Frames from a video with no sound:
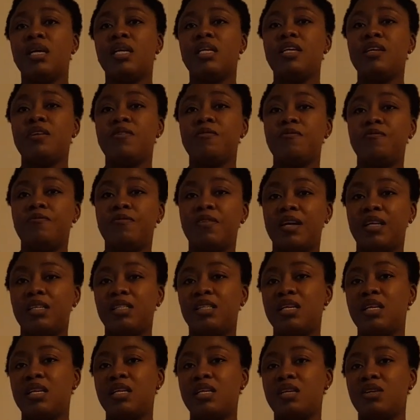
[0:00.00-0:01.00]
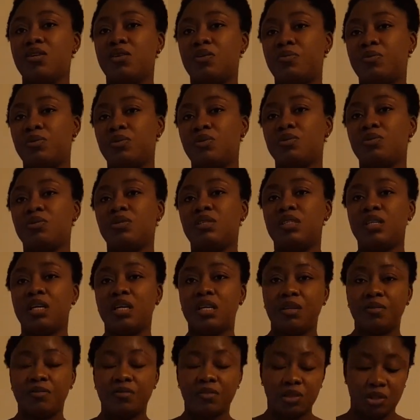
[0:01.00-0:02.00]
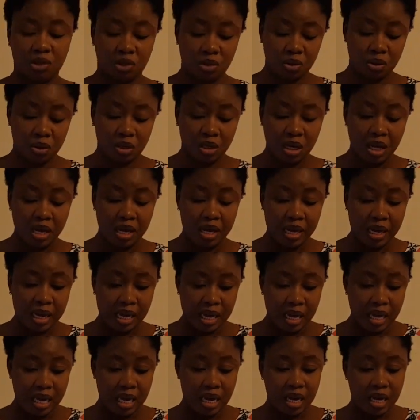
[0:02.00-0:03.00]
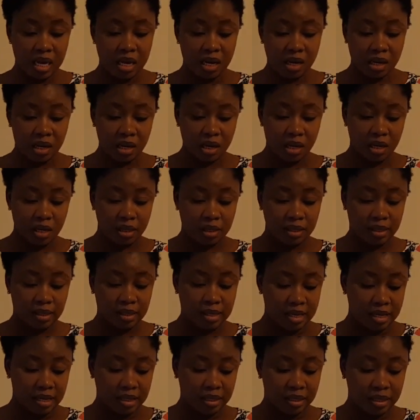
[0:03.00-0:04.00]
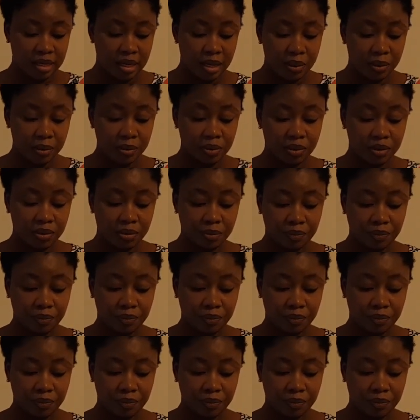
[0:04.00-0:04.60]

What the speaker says: the event leading up to cell division in T cells.